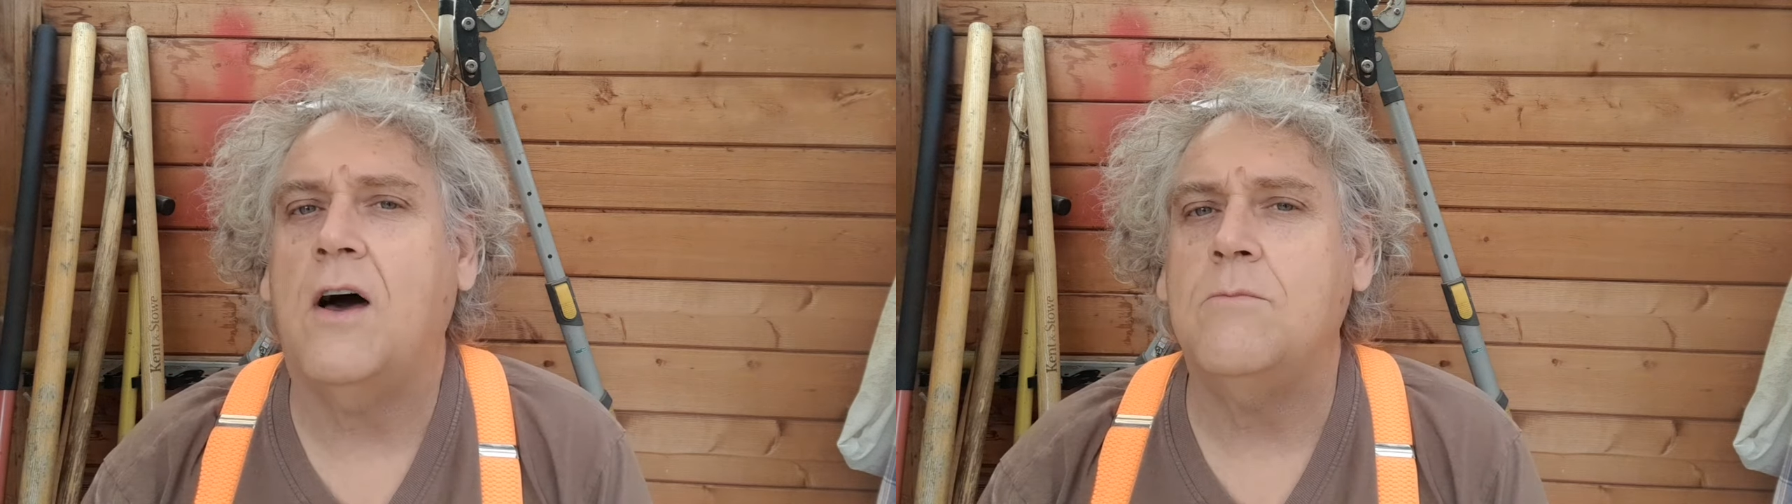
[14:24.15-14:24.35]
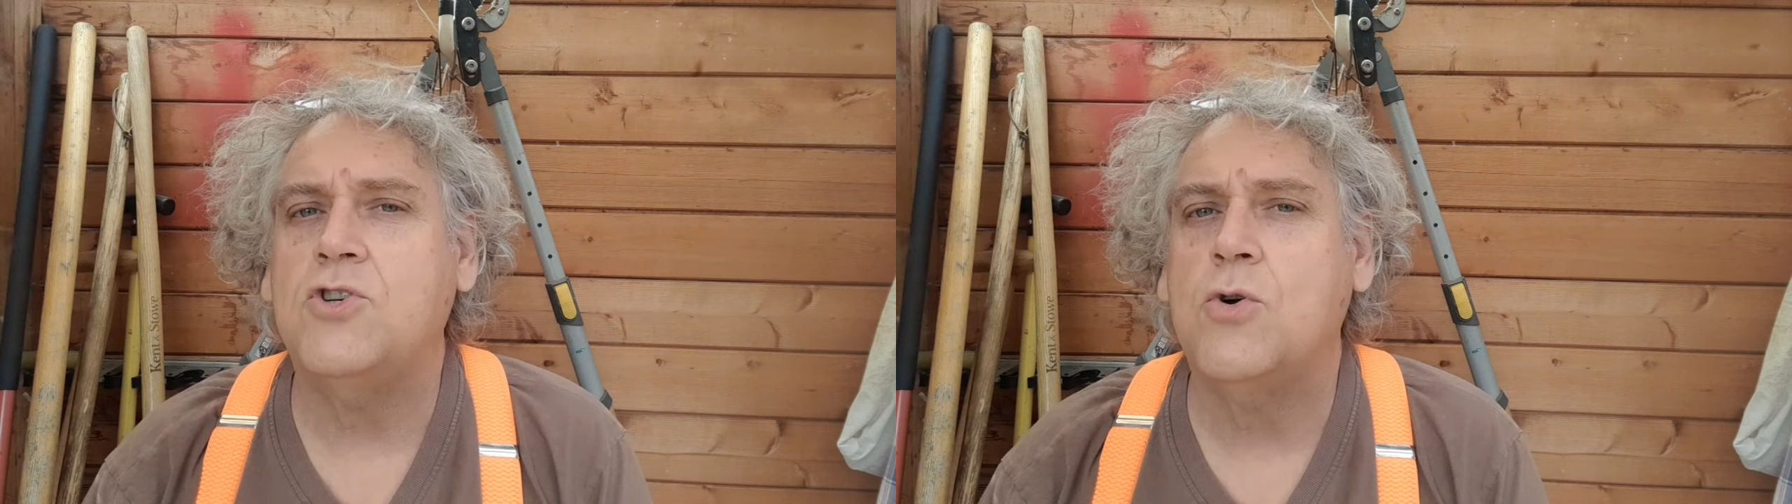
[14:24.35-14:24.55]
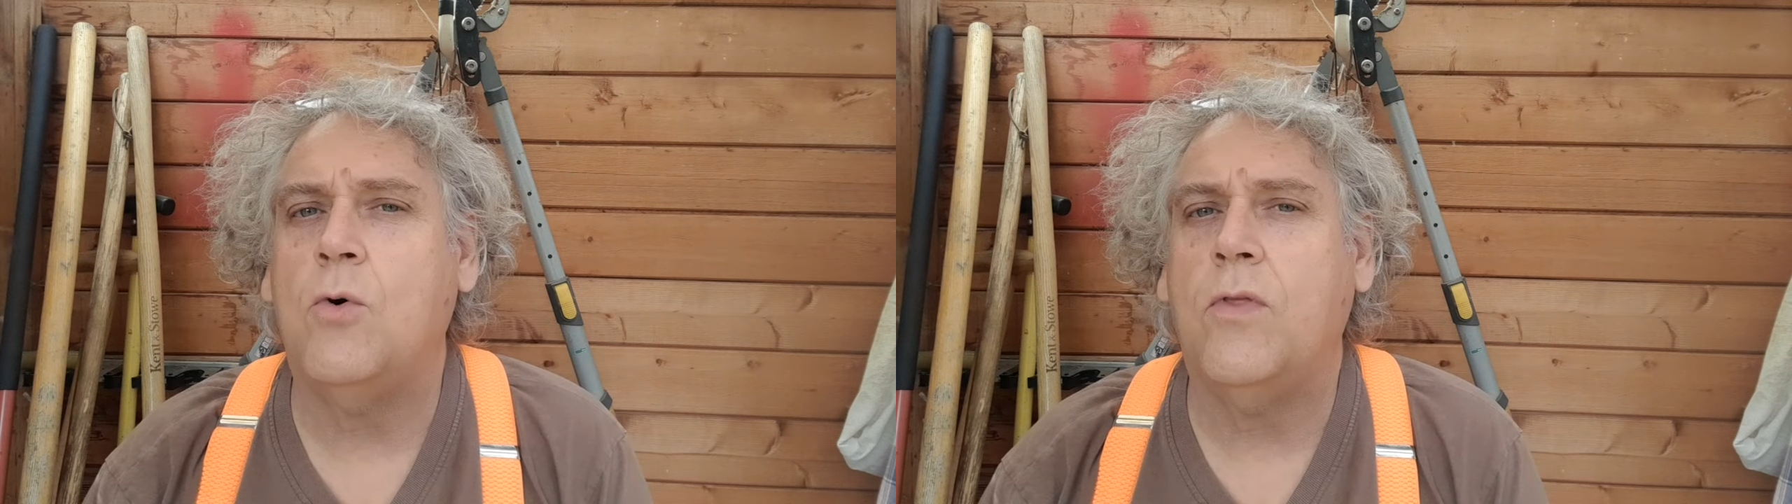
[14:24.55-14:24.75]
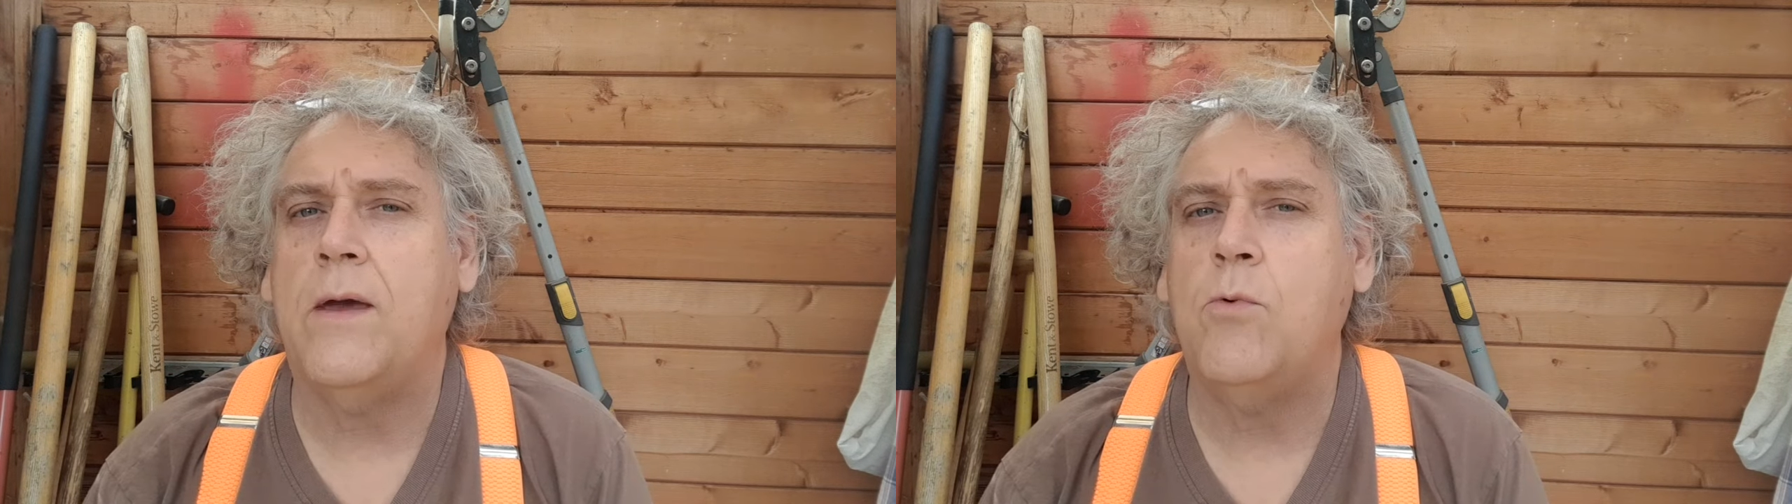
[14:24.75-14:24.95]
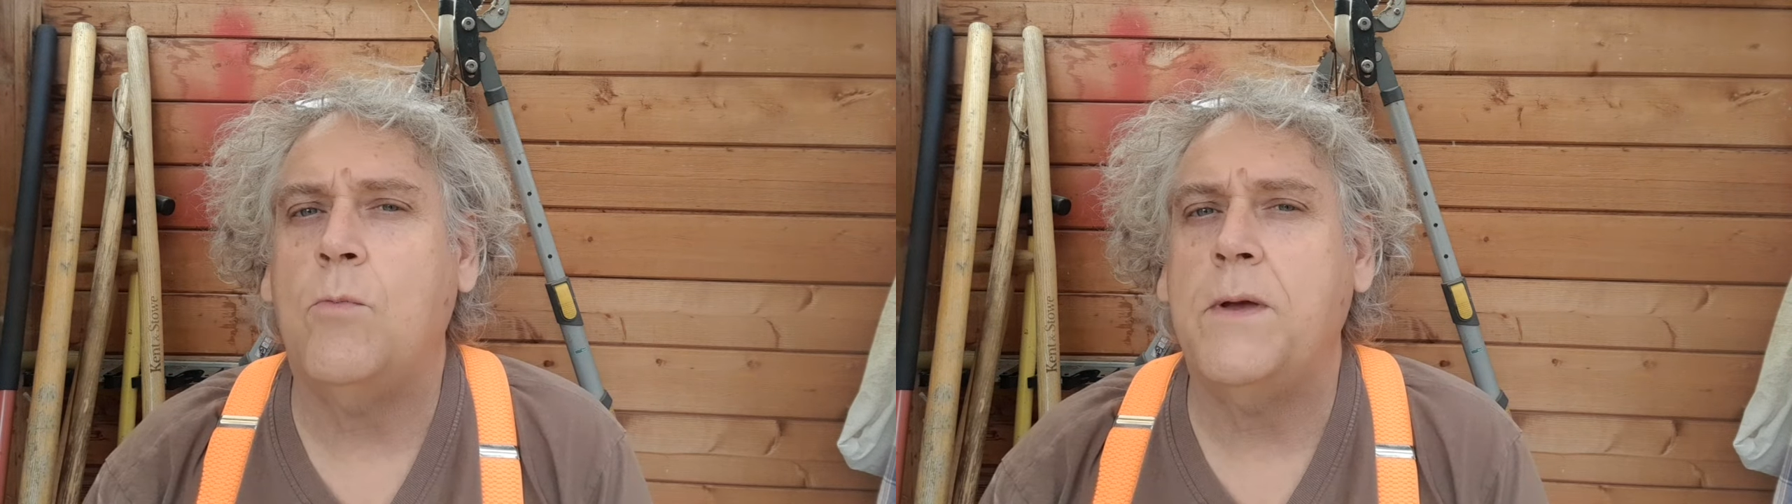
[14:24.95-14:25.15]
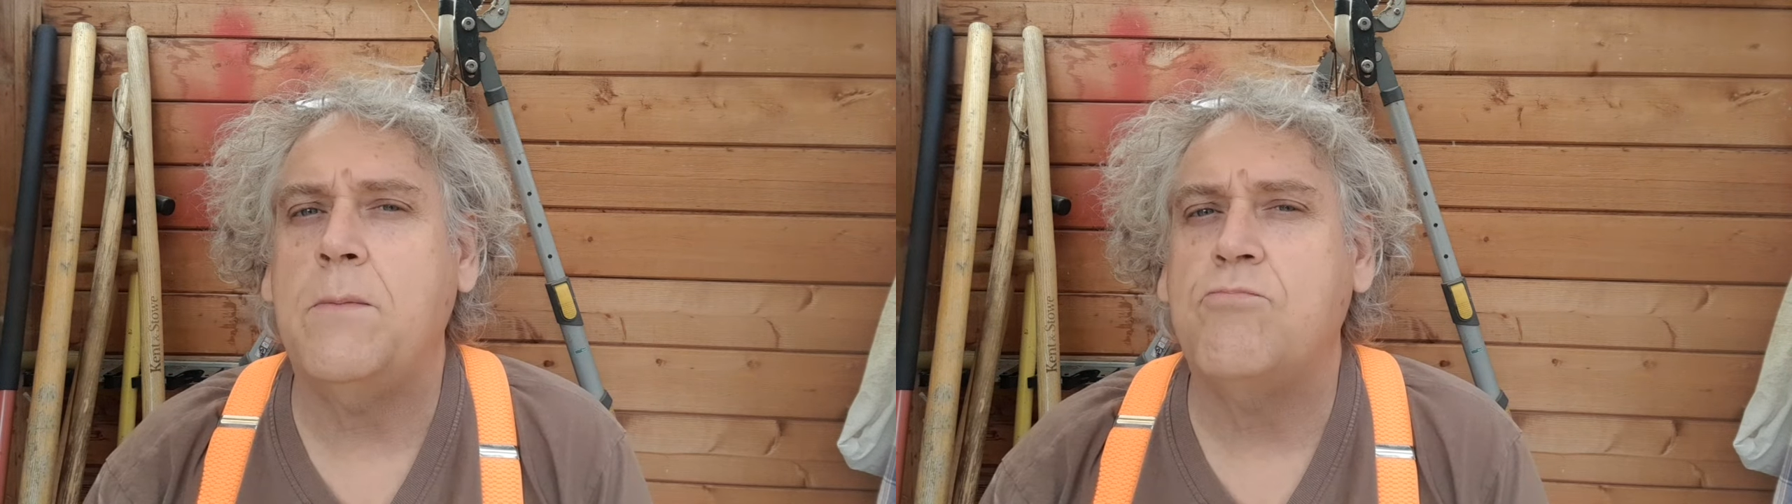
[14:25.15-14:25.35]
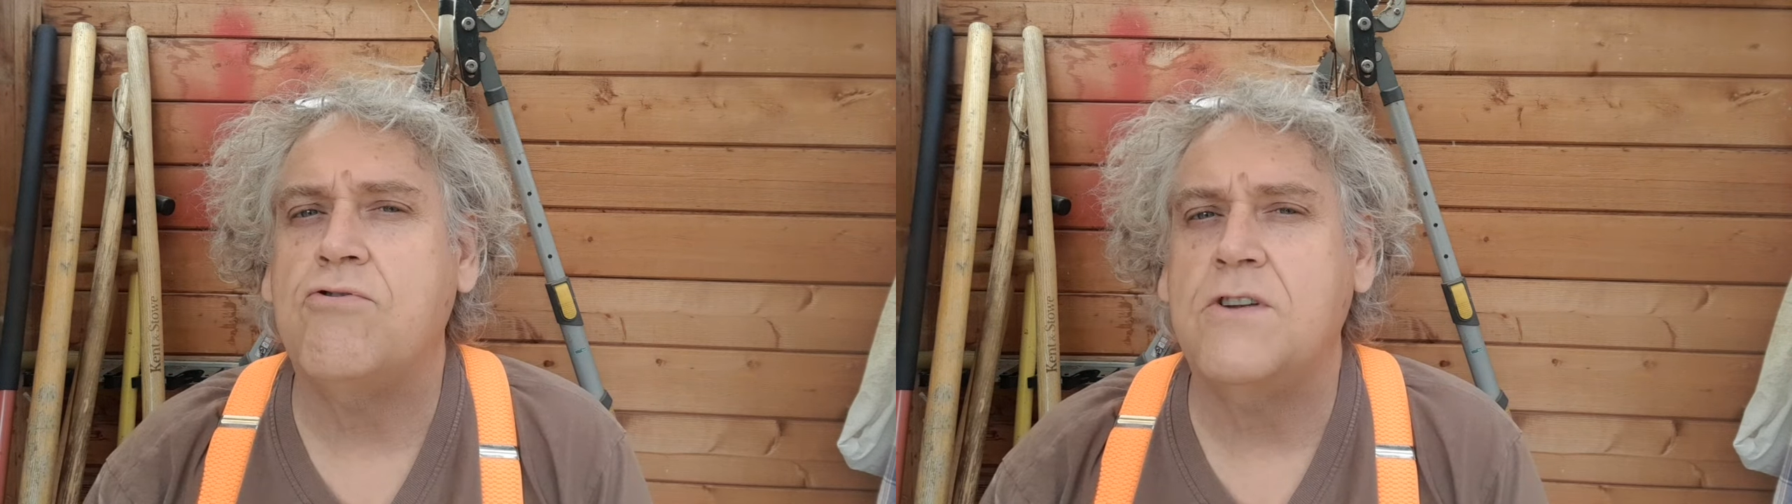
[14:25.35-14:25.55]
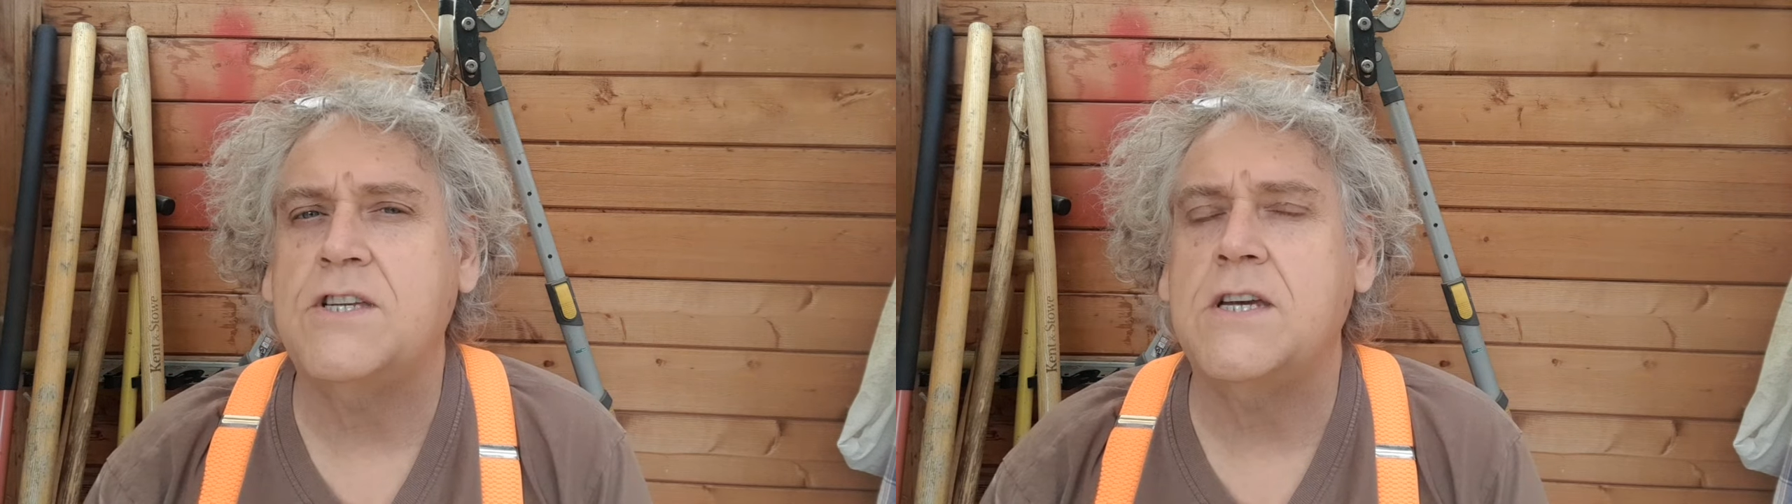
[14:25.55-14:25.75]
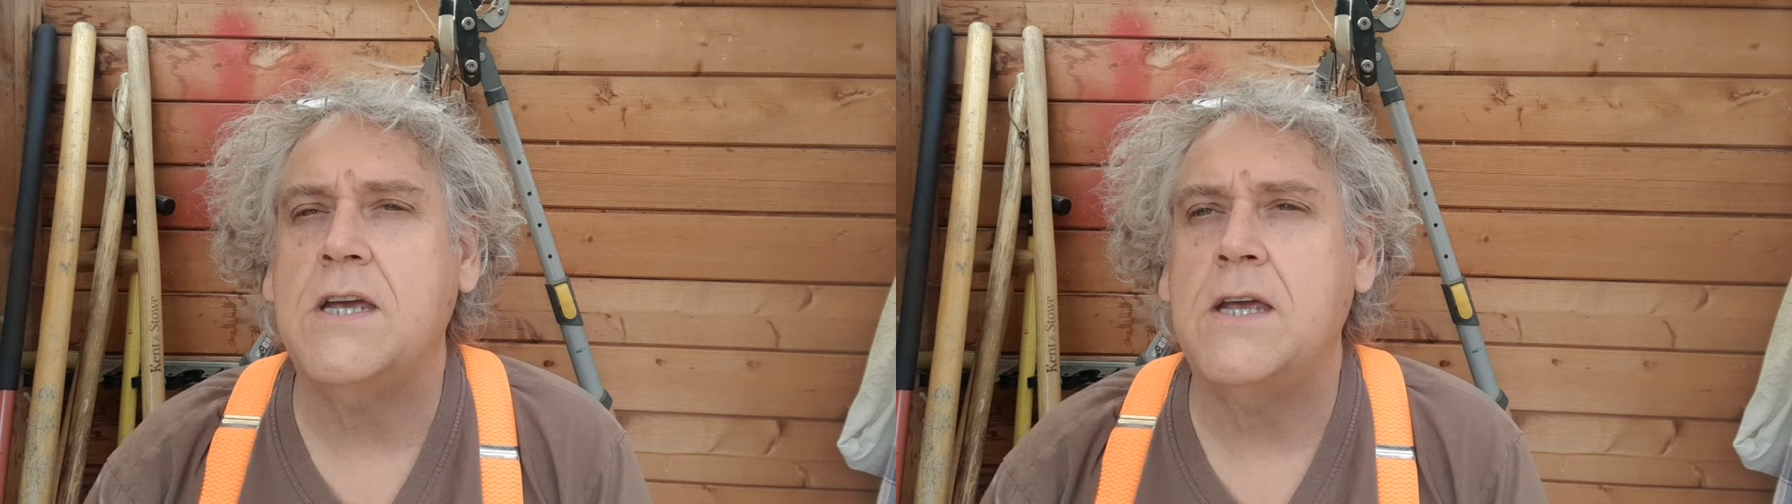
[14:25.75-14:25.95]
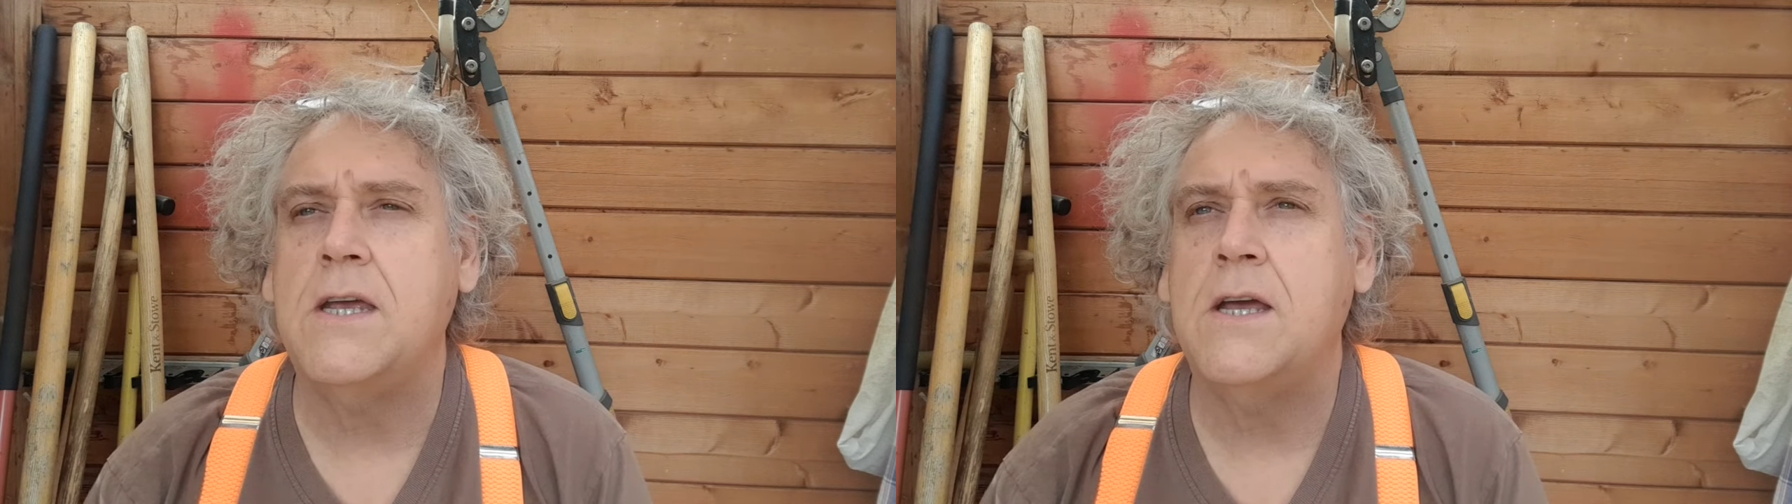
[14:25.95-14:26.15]
I'm sure they will be
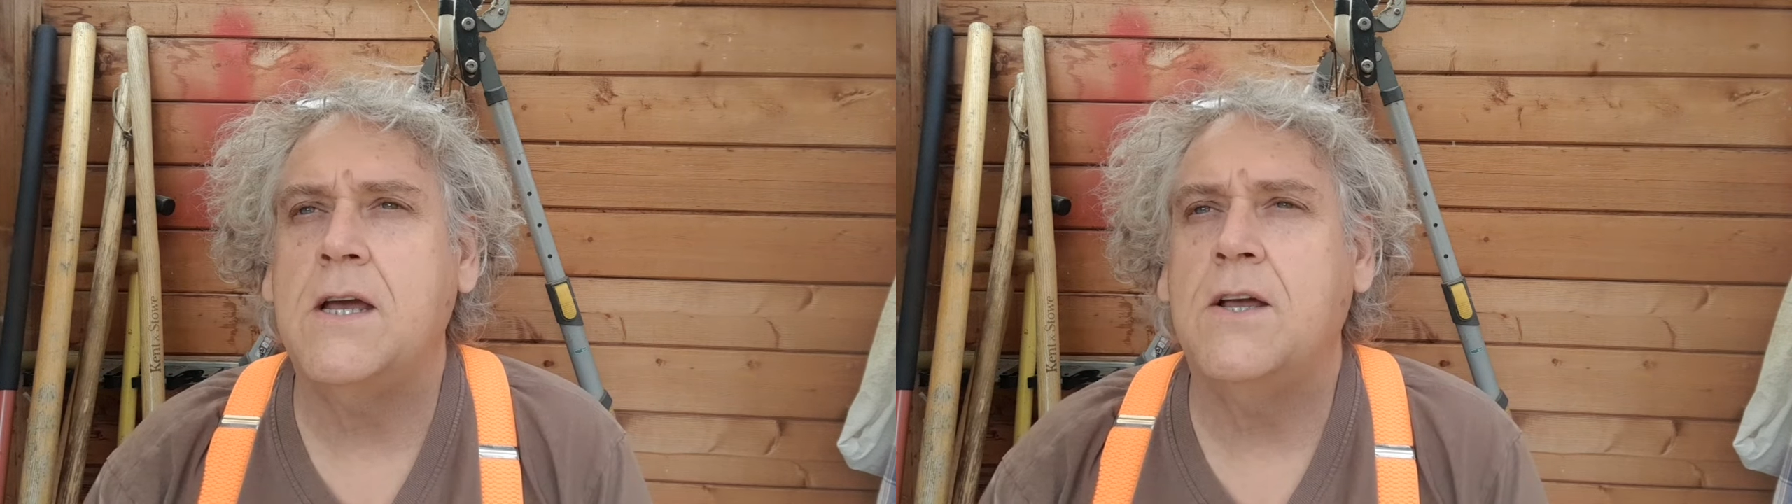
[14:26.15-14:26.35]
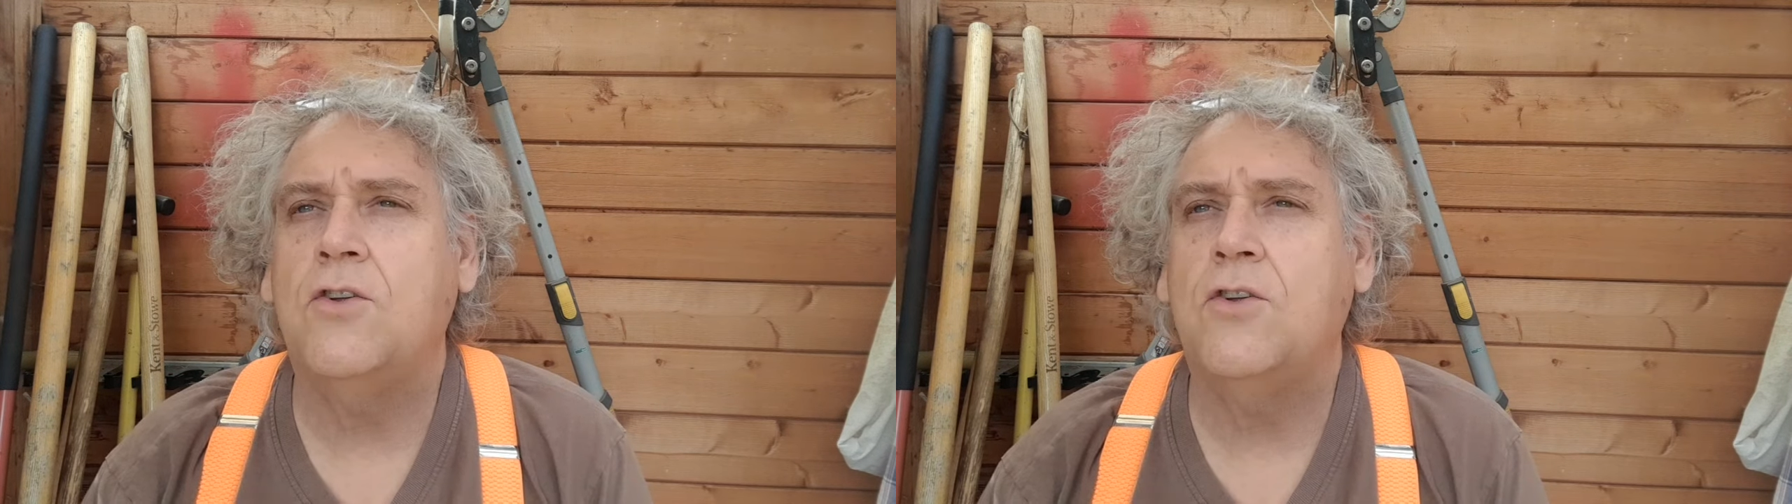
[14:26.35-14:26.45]
pretty